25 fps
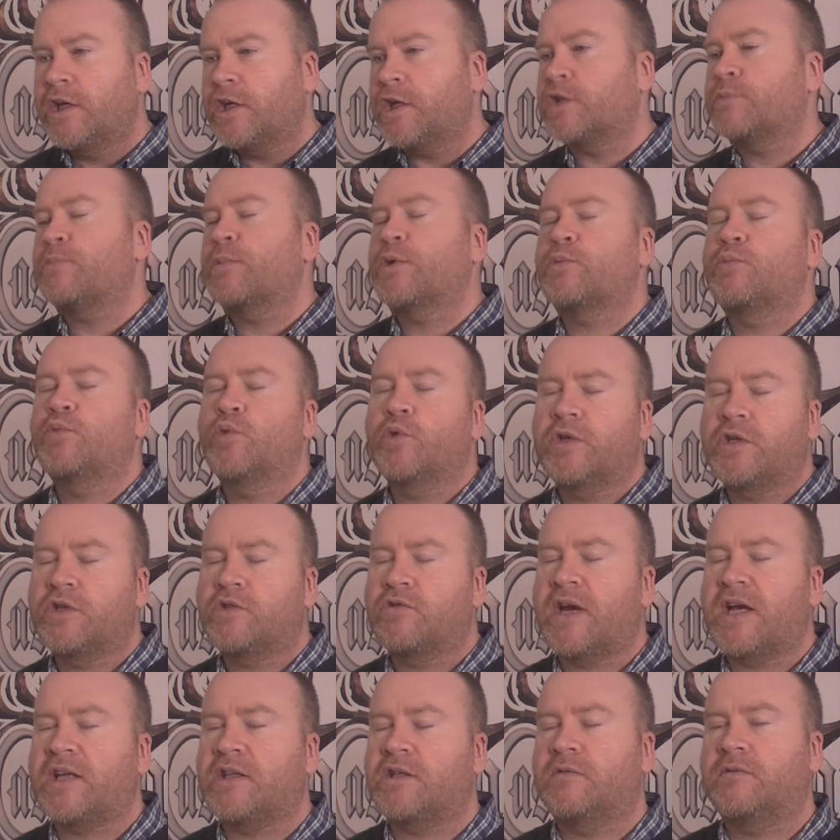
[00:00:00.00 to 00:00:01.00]
it's much more
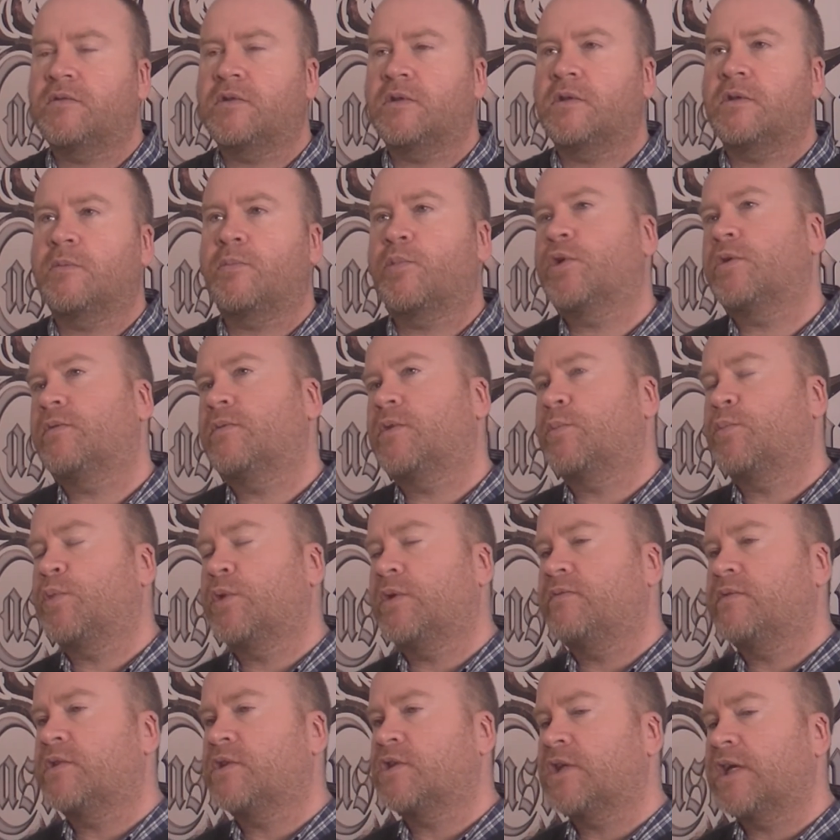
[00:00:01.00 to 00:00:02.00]
interactive than the
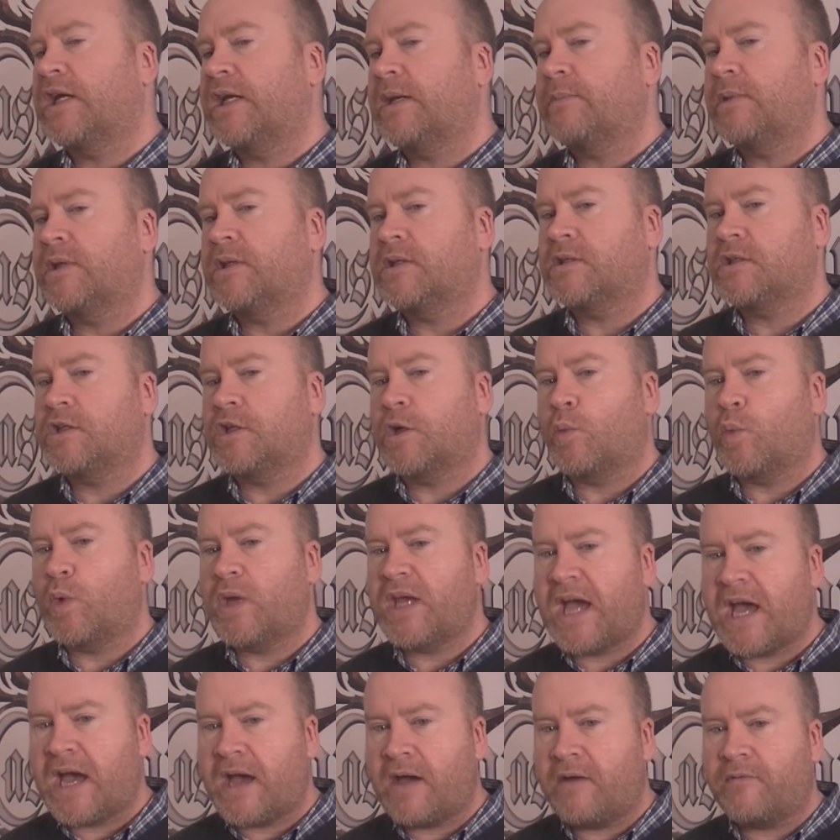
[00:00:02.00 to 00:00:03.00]
previous game. And
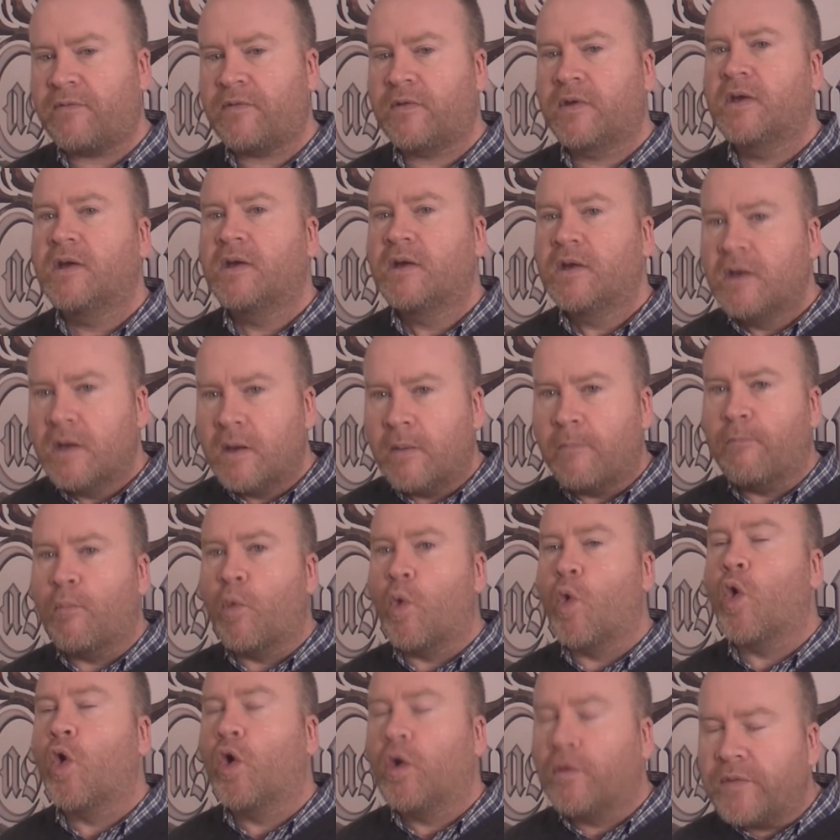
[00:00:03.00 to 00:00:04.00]
we have
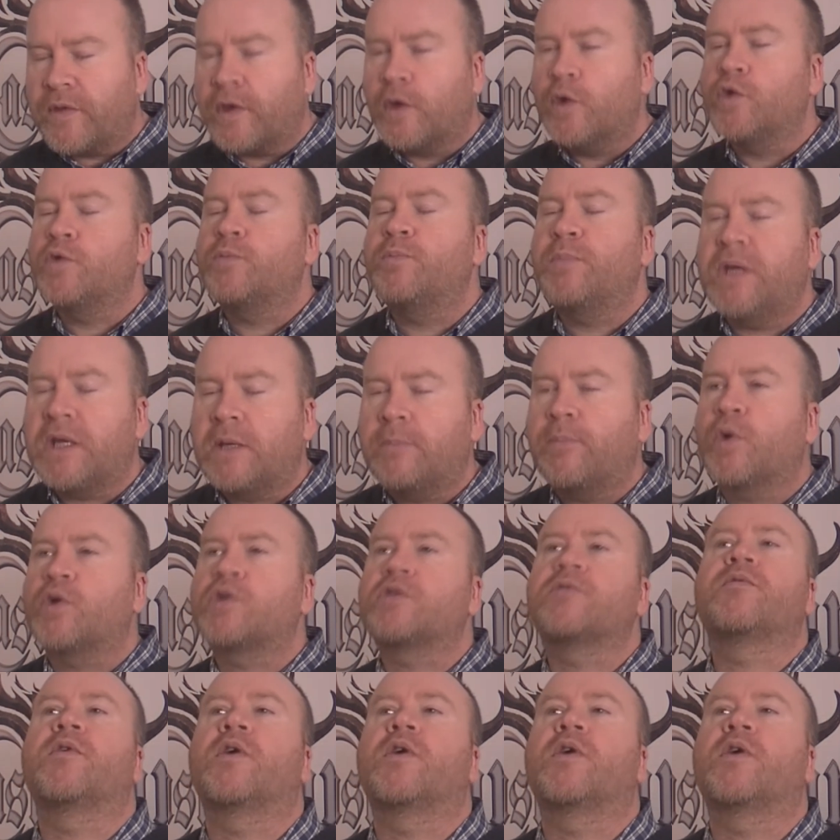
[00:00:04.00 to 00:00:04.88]
more of those big boss